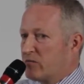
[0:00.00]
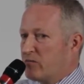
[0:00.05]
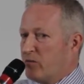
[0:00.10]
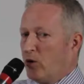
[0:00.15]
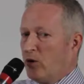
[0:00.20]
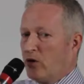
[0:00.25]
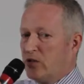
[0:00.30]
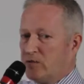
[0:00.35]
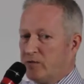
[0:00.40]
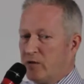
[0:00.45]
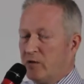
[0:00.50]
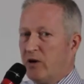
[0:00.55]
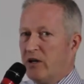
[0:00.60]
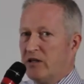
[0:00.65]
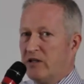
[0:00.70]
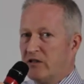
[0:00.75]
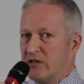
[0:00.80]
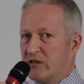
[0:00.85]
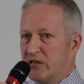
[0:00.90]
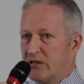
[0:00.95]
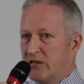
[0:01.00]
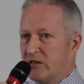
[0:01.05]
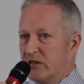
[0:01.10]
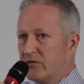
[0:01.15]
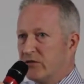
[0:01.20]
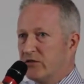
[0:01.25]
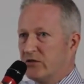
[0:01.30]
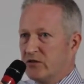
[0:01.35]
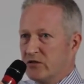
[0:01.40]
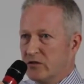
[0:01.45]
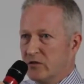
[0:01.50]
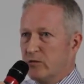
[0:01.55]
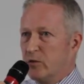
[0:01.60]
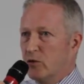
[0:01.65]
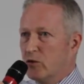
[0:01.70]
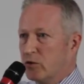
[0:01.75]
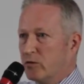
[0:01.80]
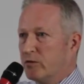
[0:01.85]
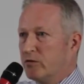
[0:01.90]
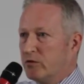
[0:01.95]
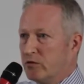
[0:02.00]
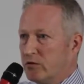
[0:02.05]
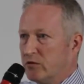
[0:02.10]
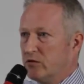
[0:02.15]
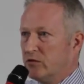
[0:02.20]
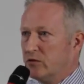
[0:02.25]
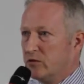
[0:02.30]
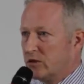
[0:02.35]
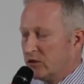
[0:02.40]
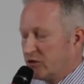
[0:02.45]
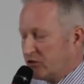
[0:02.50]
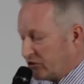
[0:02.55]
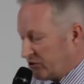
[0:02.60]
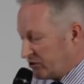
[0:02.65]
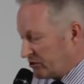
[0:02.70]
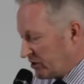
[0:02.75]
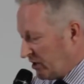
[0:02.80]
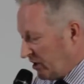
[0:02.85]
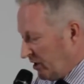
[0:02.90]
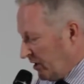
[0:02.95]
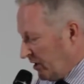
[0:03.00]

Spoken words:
possibly why you see a difference in the polls between the two countries.